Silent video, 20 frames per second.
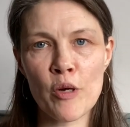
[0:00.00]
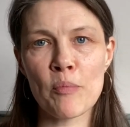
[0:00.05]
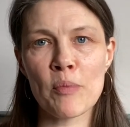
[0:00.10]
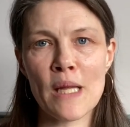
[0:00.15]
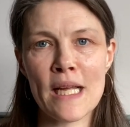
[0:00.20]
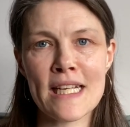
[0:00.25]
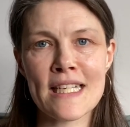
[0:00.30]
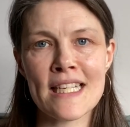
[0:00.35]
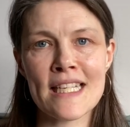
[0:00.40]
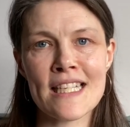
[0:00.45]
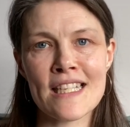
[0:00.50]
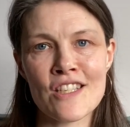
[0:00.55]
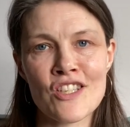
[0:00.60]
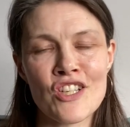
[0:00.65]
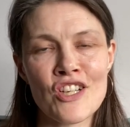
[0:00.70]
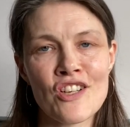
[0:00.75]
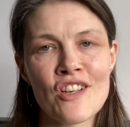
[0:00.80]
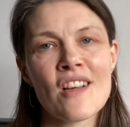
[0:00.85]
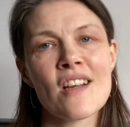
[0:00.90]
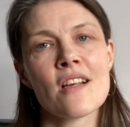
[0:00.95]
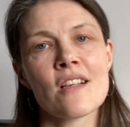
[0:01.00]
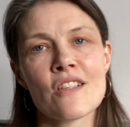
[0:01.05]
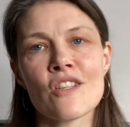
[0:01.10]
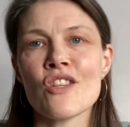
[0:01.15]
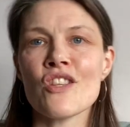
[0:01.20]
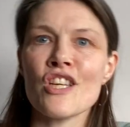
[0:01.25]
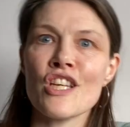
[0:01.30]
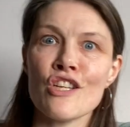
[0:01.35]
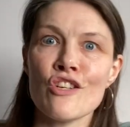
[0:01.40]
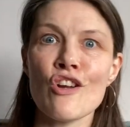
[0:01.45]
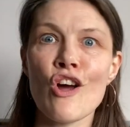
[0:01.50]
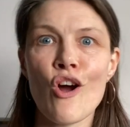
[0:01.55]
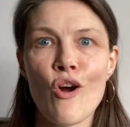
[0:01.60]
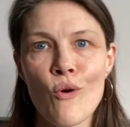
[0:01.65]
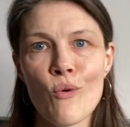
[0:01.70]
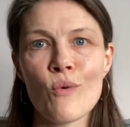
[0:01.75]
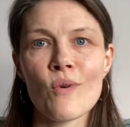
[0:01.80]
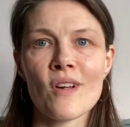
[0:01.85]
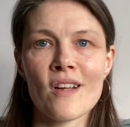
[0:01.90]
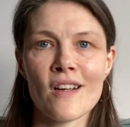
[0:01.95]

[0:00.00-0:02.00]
places so that you know